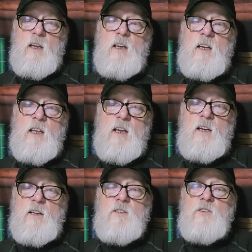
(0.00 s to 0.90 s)
It
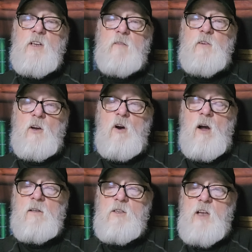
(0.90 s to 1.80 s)
is a different
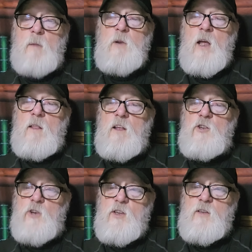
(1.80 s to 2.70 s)
concept than
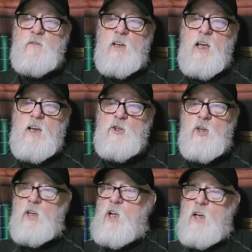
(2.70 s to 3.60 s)
justification.